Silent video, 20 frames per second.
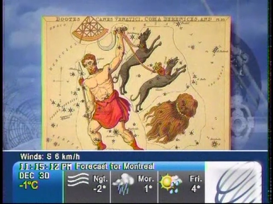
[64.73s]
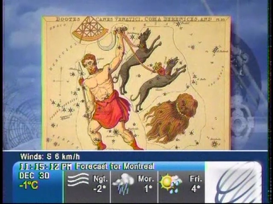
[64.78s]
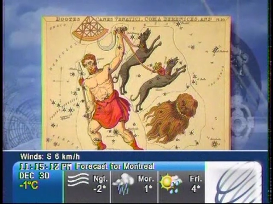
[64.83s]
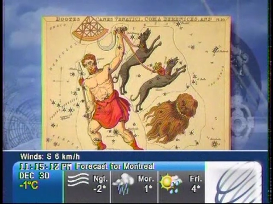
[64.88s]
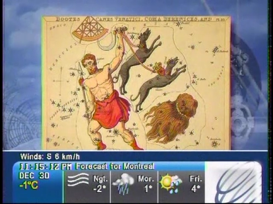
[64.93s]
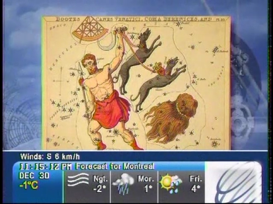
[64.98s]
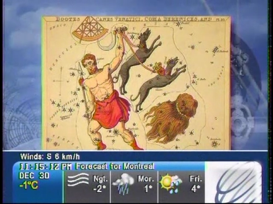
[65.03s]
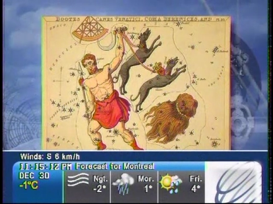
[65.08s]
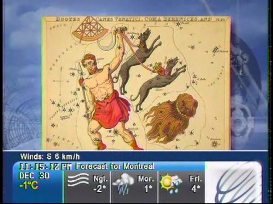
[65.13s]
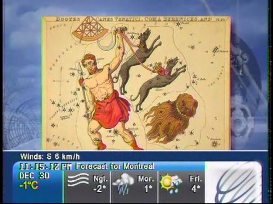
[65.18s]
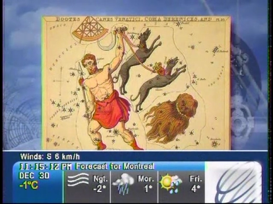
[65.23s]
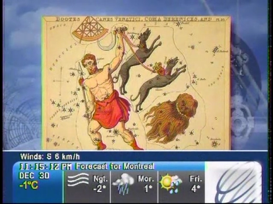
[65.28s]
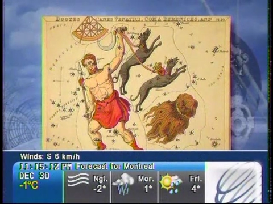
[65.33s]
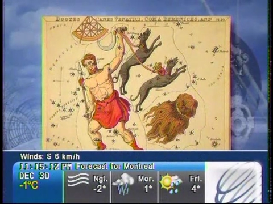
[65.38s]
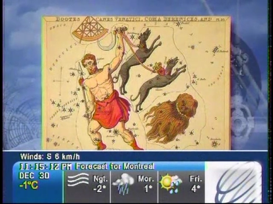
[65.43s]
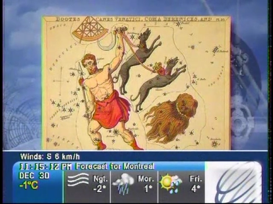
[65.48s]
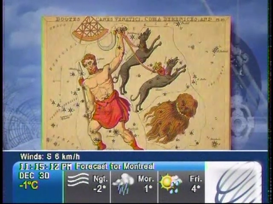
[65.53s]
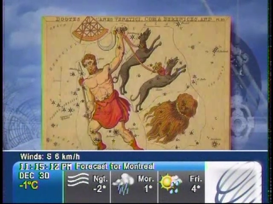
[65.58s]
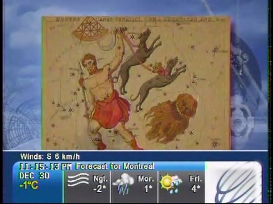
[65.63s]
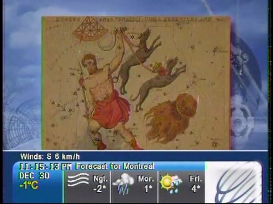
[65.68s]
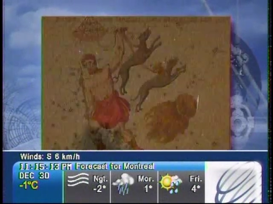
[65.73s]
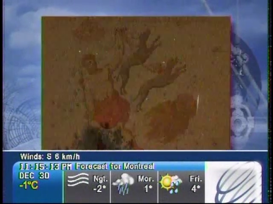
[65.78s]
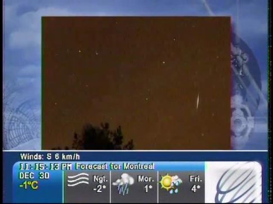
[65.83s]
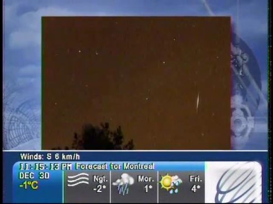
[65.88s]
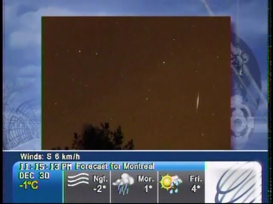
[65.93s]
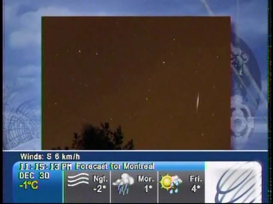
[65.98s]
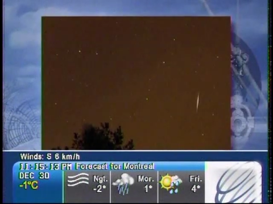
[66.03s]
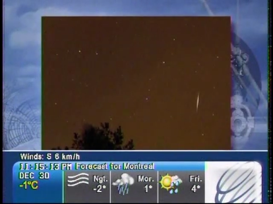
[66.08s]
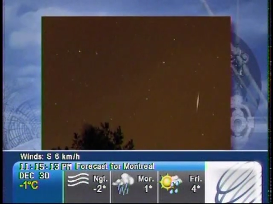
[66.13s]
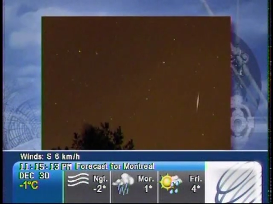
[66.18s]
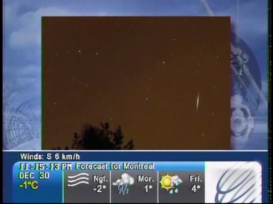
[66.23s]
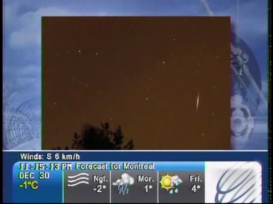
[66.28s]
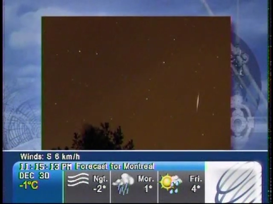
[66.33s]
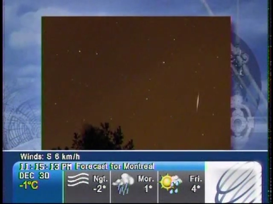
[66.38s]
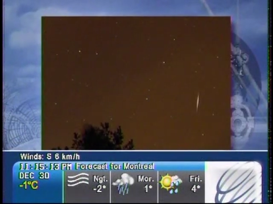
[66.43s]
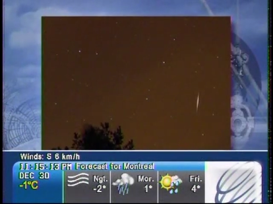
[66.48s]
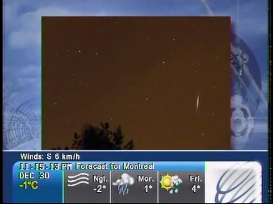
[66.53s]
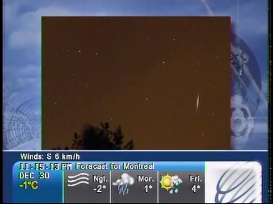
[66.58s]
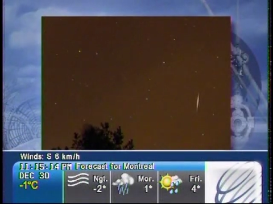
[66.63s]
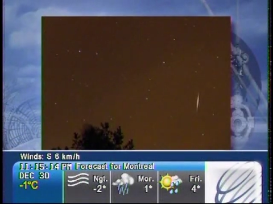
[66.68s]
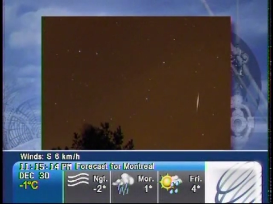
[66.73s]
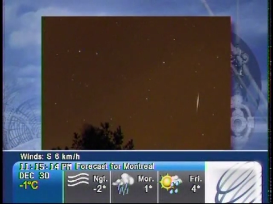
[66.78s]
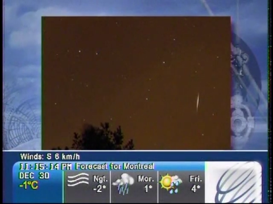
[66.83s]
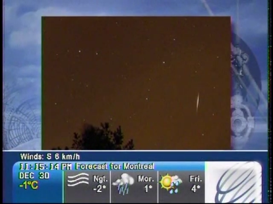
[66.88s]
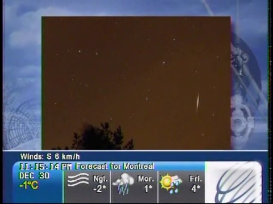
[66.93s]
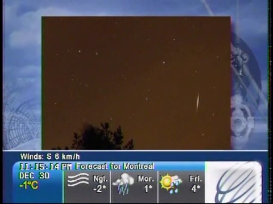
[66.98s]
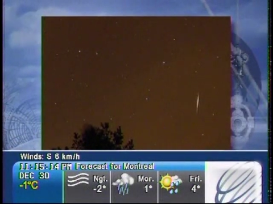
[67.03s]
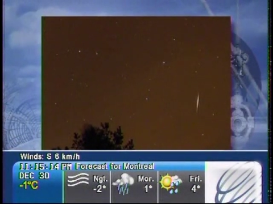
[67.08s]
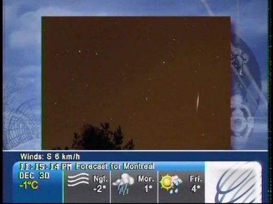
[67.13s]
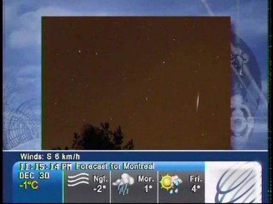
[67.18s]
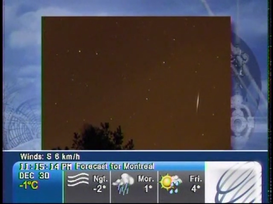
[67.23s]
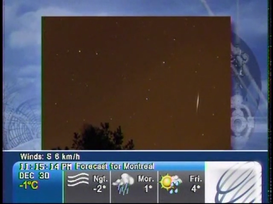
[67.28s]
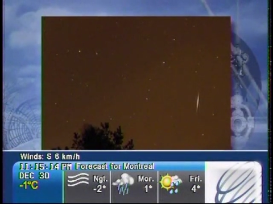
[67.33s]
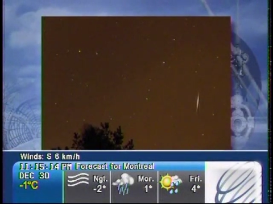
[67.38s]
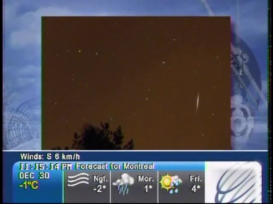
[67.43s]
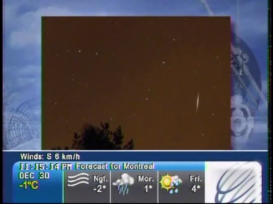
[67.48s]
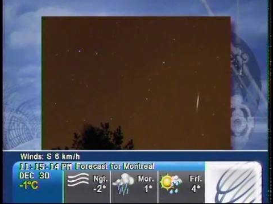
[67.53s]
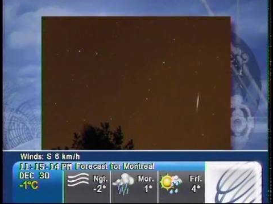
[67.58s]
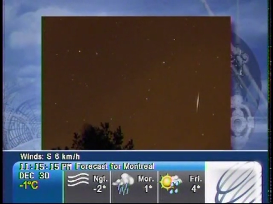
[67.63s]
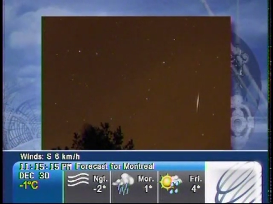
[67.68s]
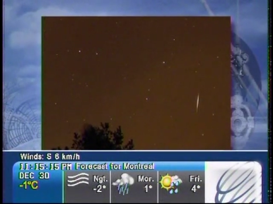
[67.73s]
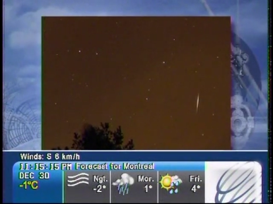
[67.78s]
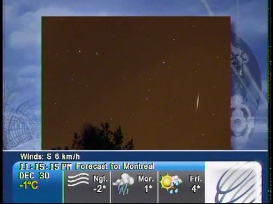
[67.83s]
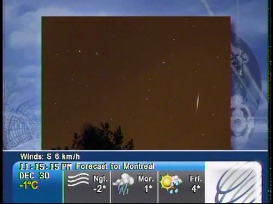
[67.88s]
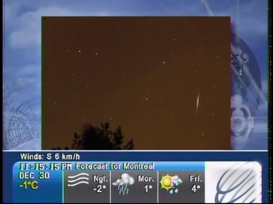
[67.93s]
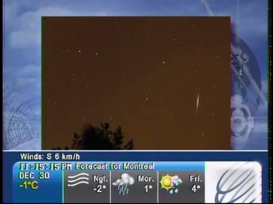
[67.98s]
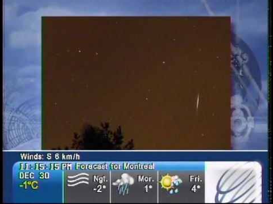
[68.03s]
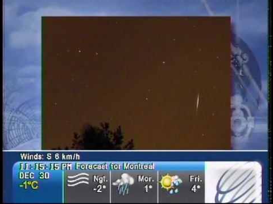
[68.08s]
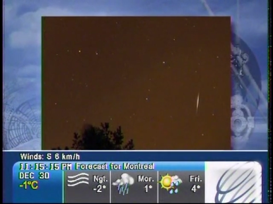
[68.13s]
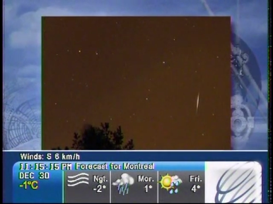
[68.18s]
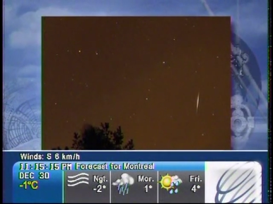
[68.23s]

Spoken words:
No face is visible, so there are no lips to read.